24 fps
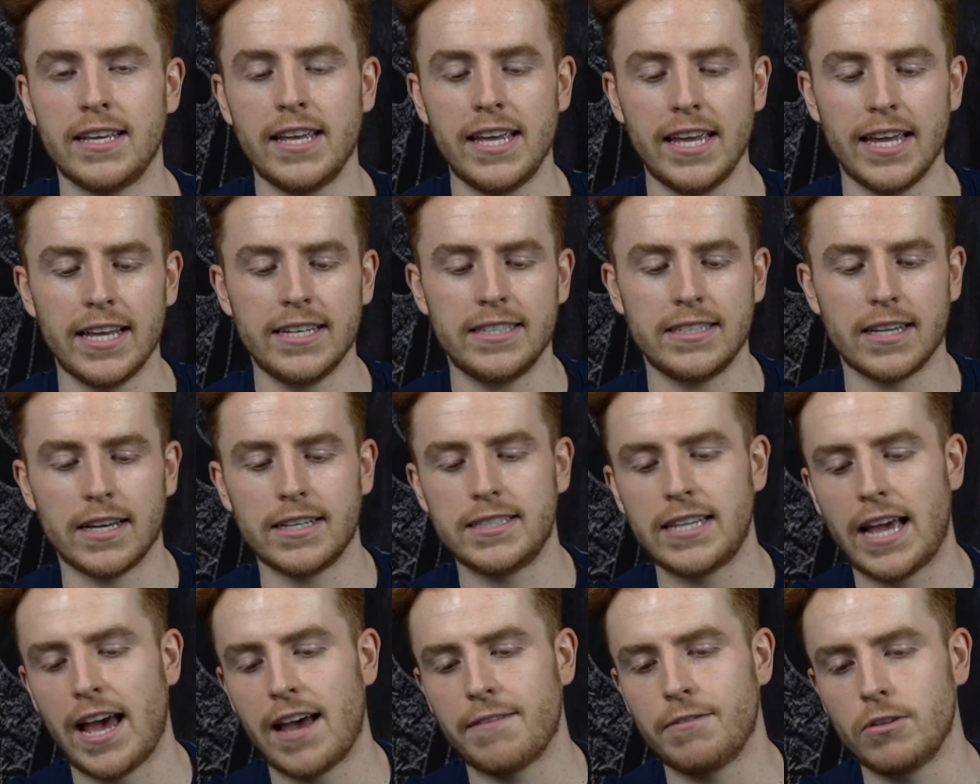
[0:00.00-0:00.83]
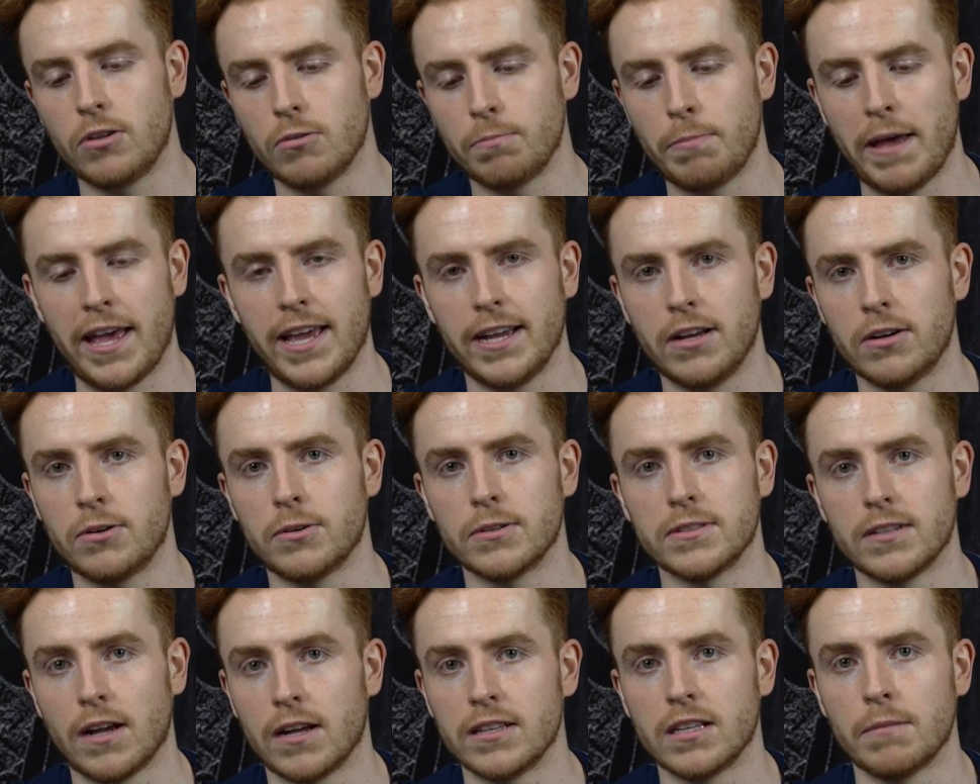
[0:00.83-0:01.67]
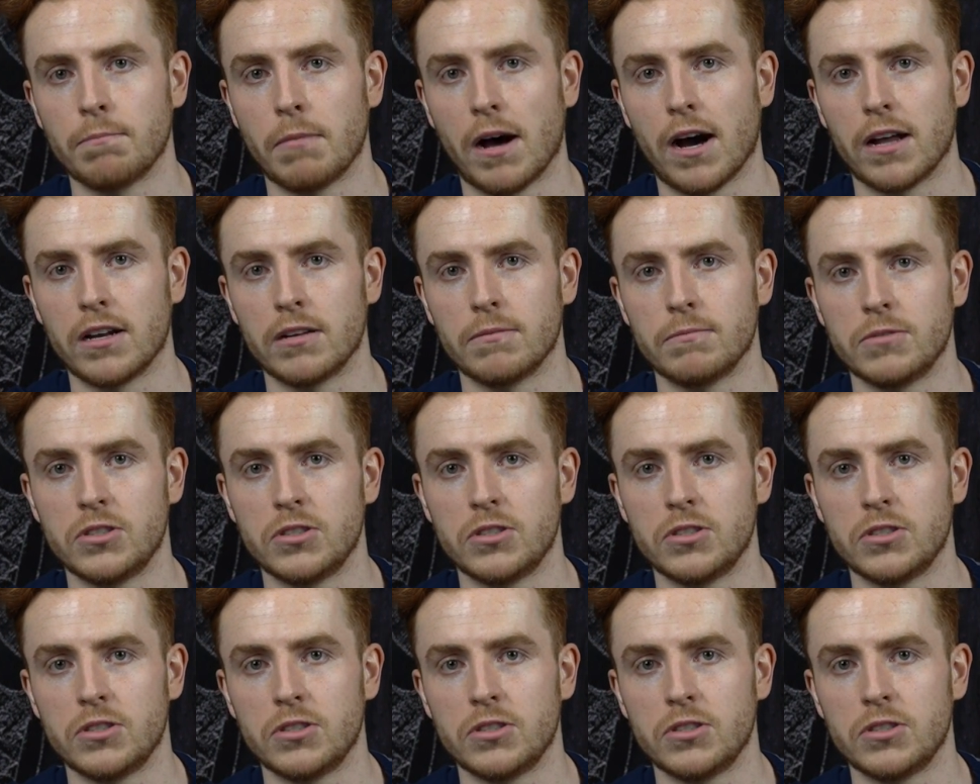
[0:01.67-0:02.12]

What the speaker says: it does have little peg holes on the bottom,